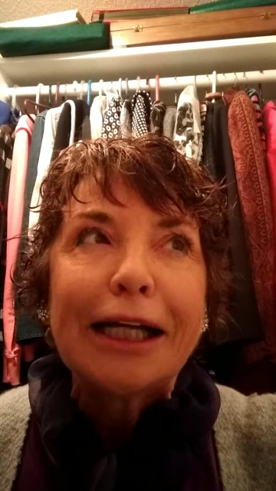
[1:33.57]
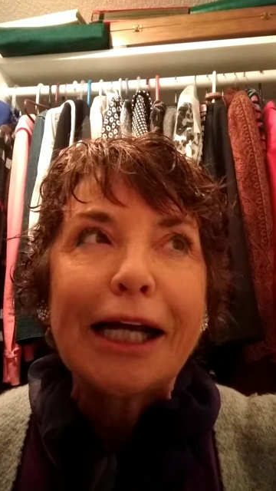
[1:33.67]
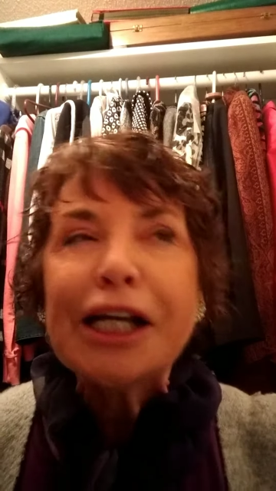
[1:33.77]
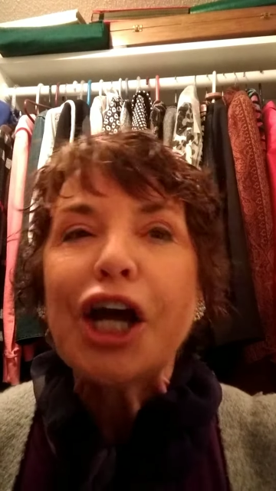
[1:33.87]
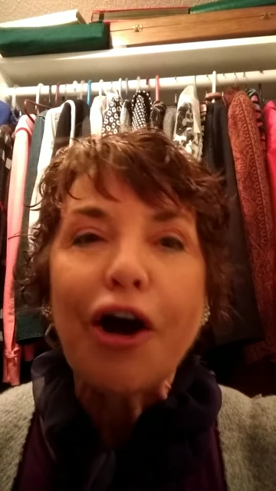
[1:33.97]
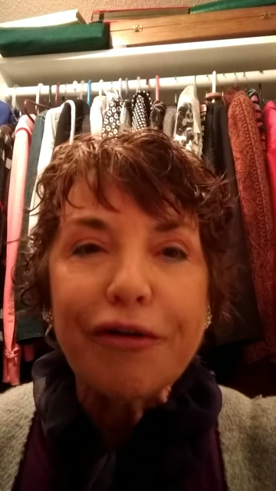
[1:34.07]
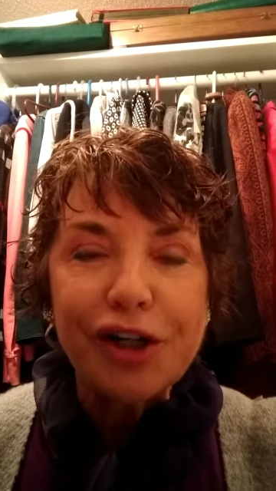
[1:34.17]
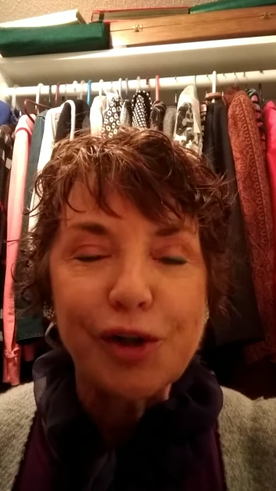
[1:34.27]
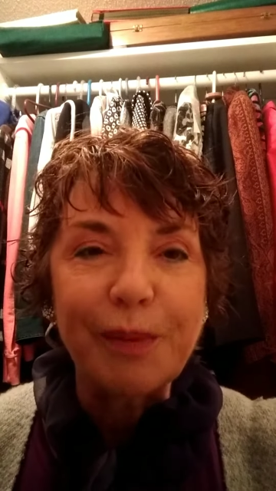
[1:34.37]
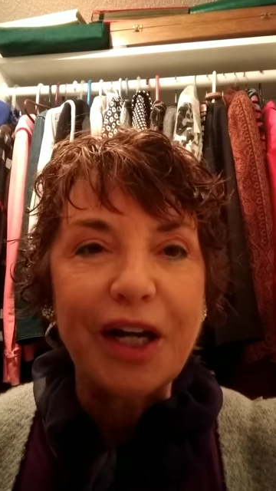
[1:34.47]

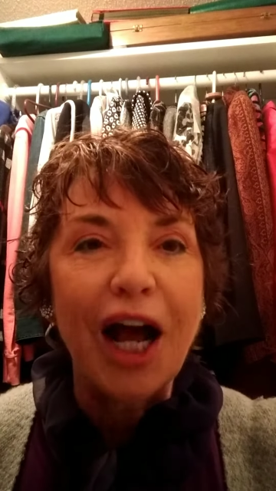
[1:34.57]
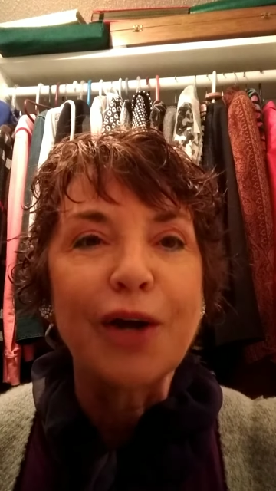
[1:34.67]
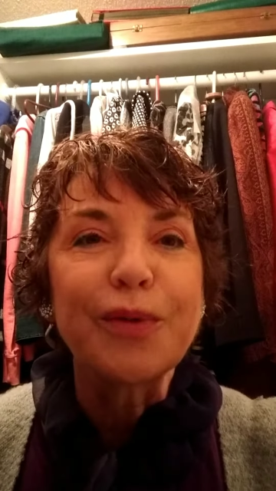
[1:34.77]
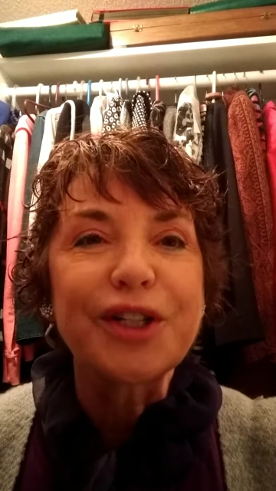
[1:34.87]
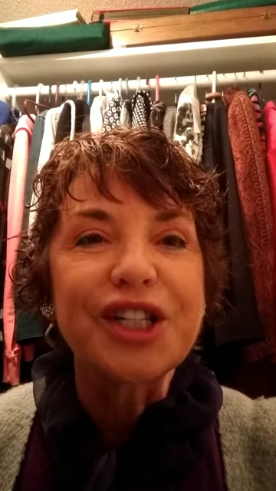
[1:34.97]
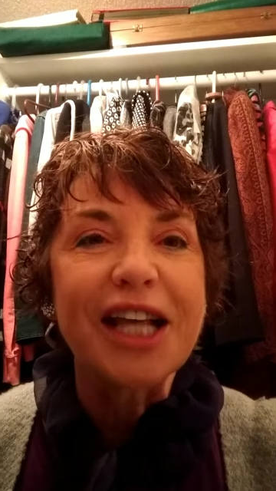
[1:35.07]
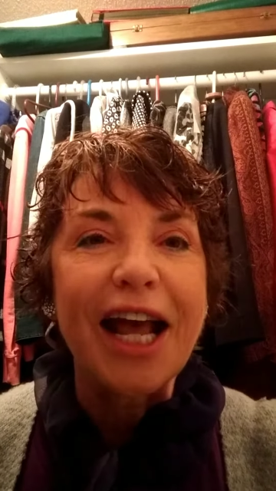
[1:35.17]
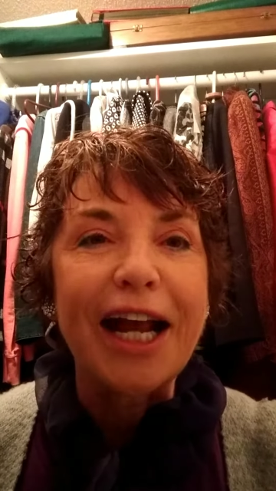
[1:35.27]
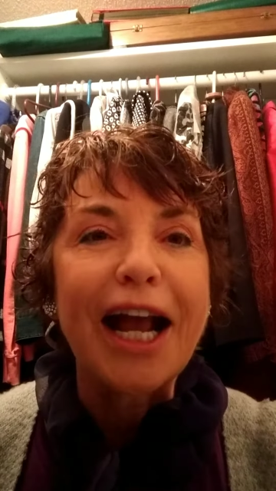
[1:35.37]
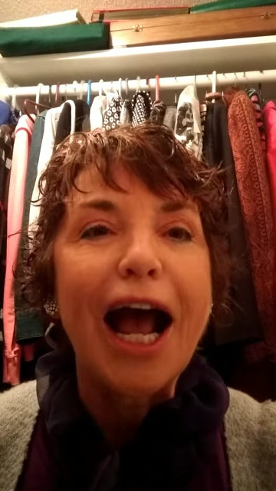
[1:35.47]
encouragement, I would
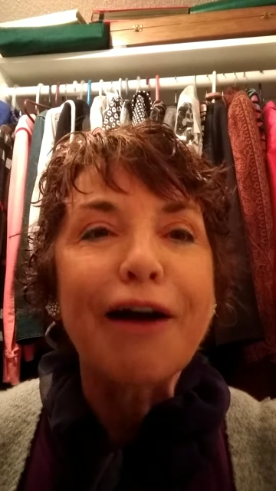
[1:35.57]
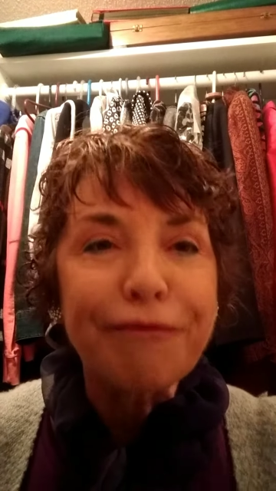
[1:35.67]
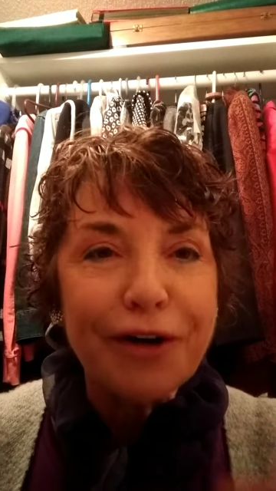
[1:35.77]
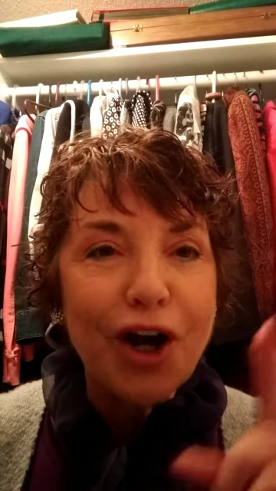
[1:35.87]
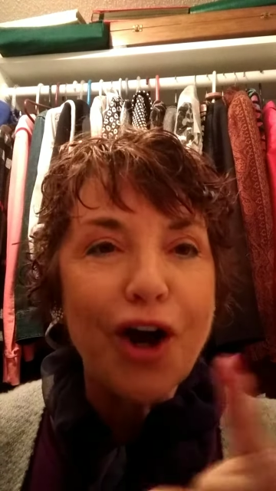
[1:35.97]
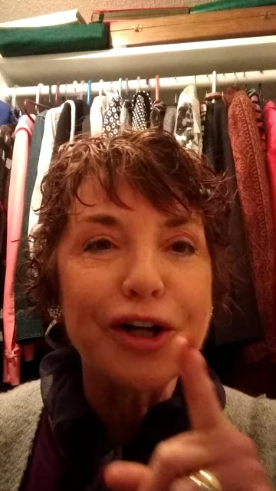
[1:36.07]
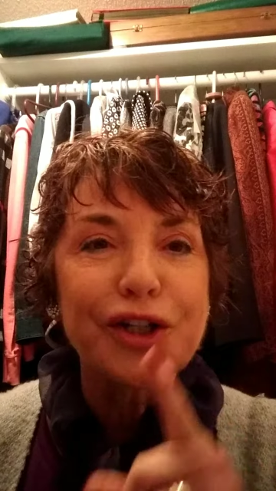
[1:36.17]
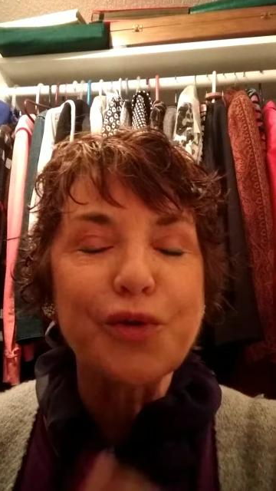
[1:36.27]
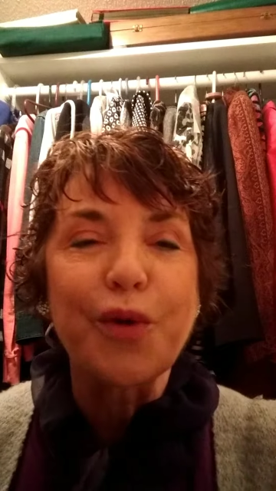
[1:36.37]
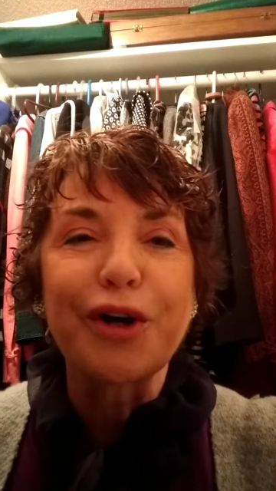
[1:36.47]
say.
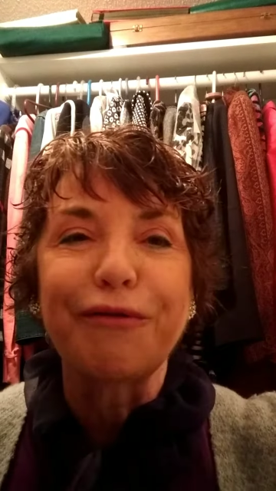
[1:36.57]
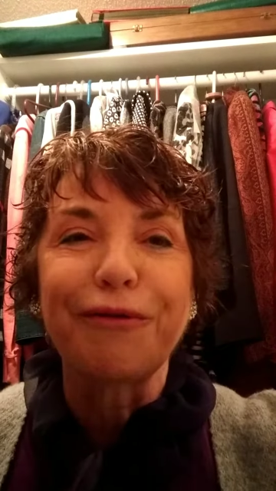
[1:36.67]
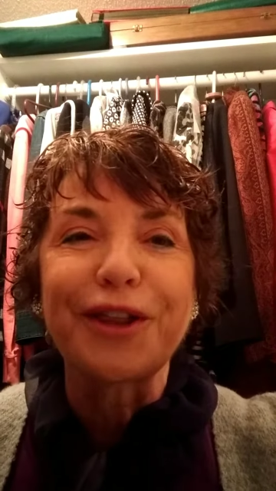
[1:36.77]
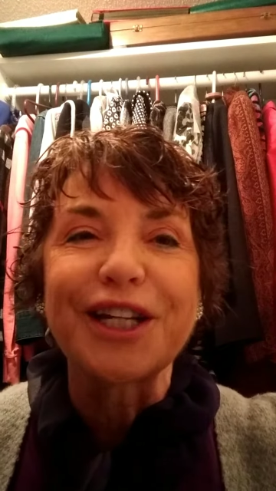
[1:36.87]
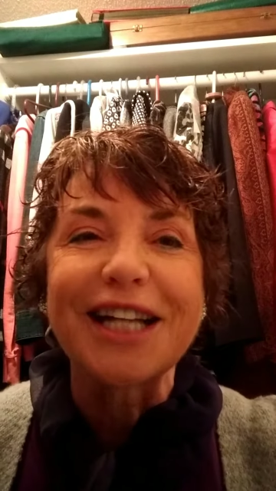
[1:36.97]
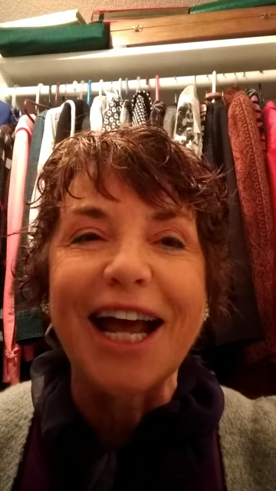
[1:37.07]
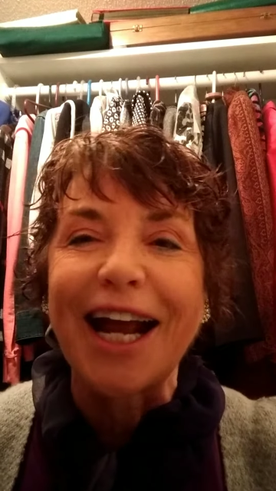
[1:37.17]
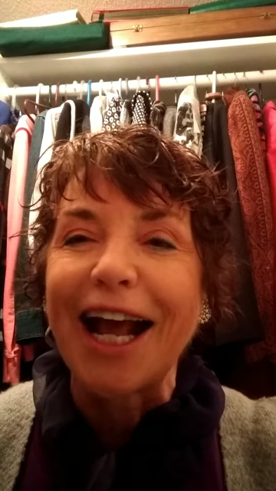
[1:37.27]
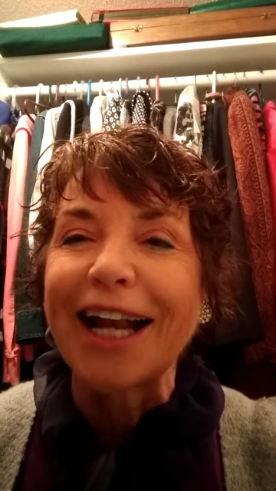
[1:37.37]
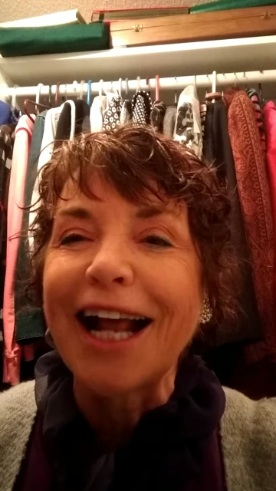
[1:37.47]
Afrikaans word for the
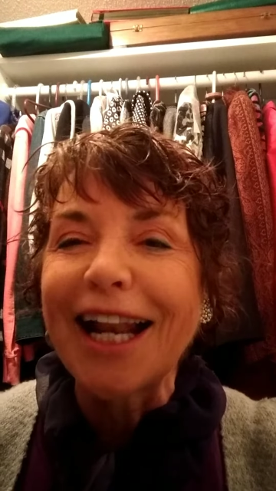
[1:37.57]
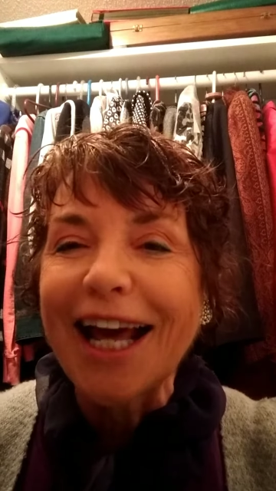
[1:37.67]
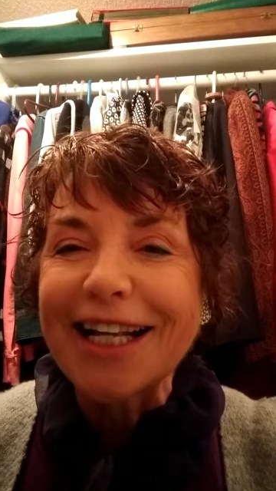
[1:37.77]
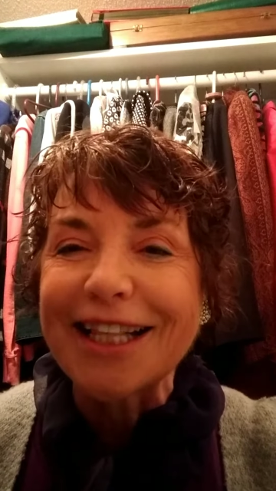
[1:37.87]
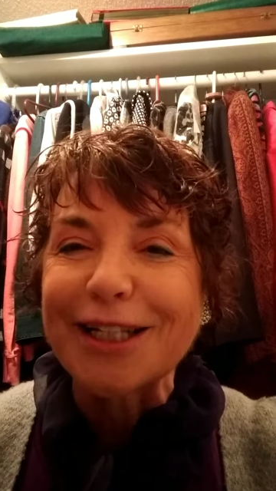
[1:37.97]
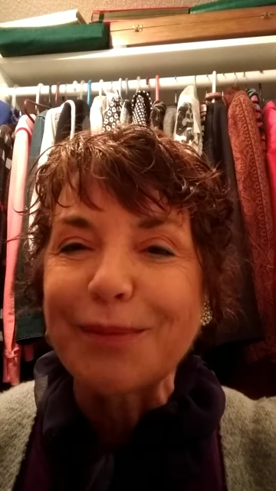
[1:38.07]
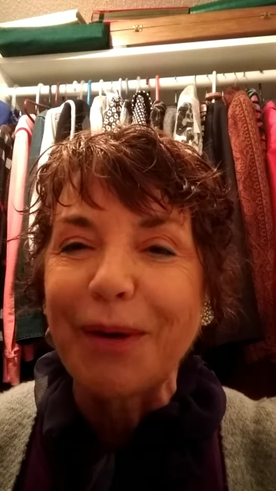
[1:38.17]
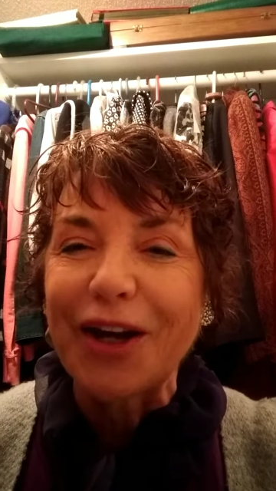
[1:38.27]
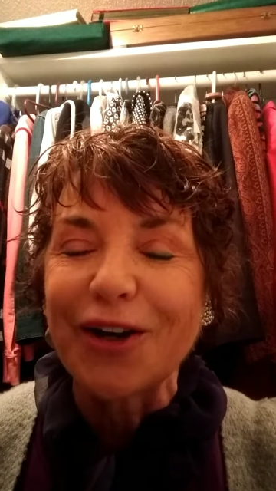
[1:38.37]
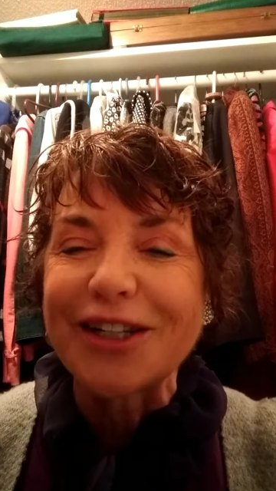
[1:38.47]
day. And I like this
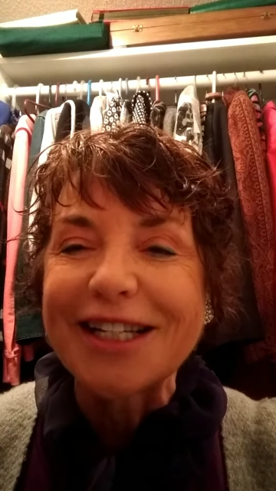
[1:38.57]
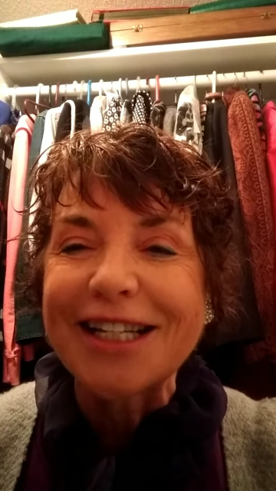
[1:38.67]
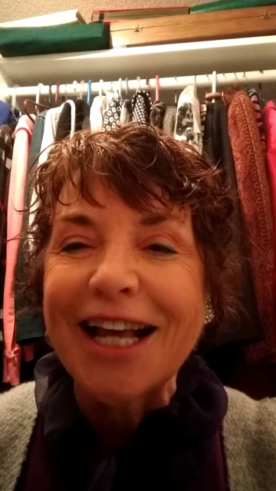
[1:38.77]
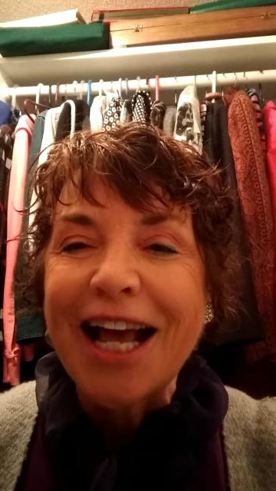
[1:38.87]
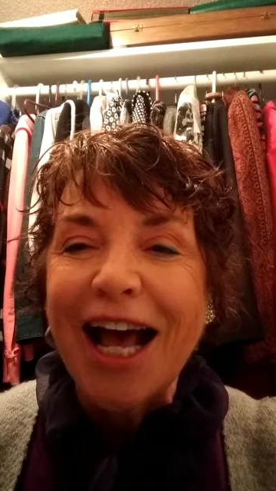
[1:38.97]
because